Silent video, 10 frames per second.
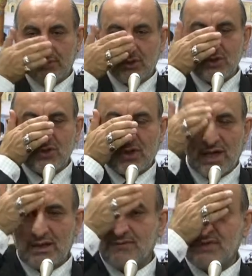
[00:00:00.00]
because your
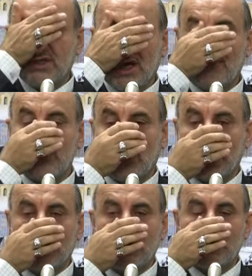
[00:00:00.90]
hand, if it comes
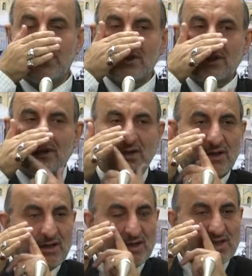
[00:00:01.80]
on the nose,
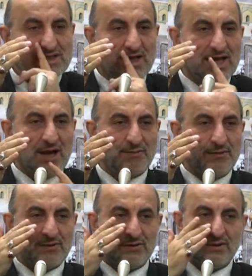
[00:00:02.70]
there is a gap,